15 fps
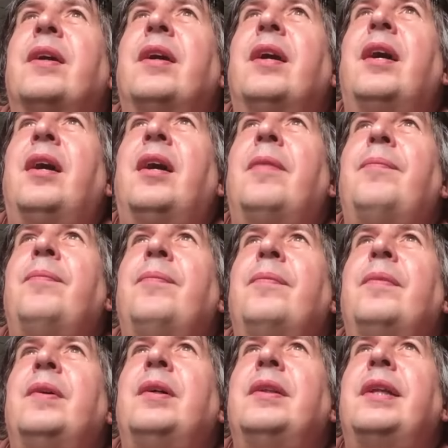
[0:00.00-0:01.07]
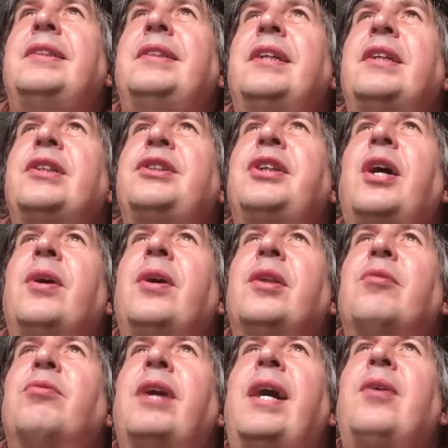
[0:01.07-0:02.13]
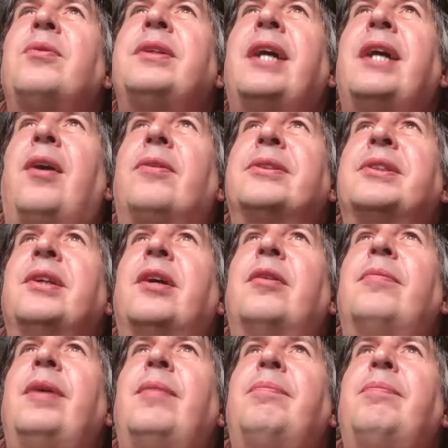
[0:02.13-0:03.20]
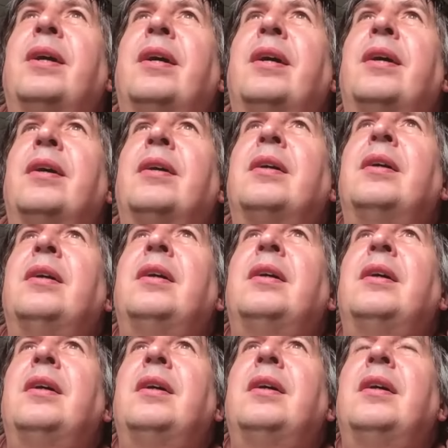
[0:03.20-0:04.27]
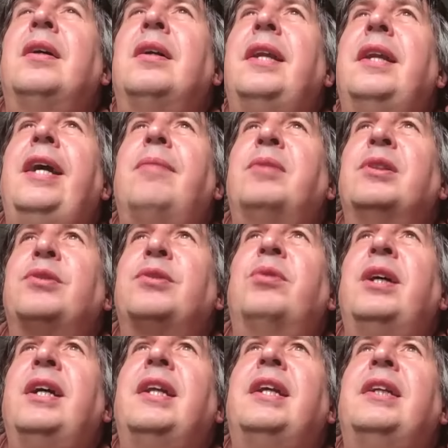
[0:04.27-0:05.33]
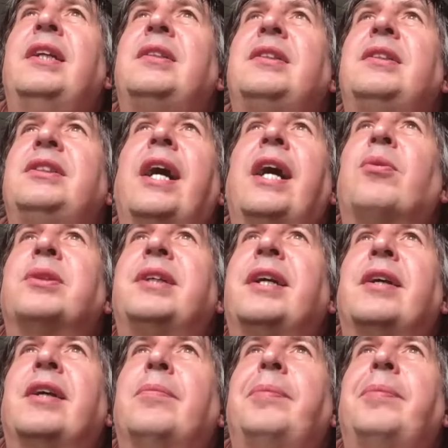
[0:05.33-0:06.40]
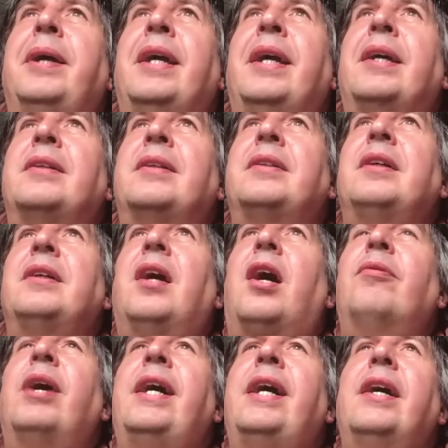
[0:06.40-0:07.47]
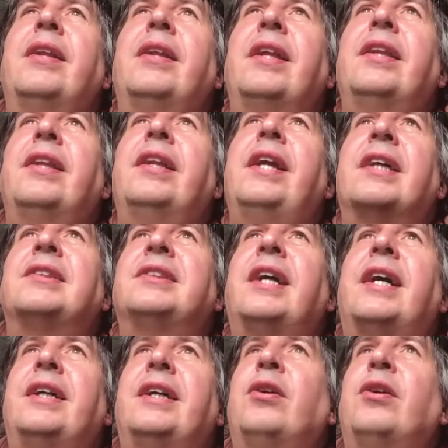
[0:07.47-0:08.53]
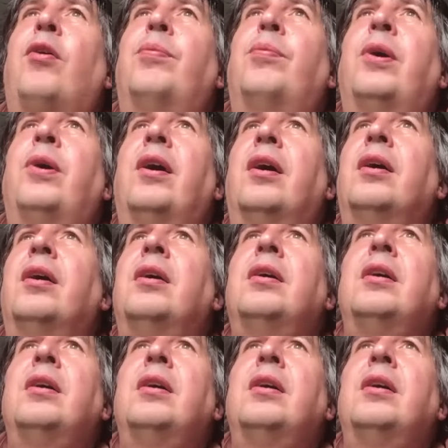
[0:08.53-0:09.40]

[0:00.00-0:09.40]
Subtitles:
they did a show at the Roundhouse, and I remember Liam was really shouting and being irate, and then the next day Noel put a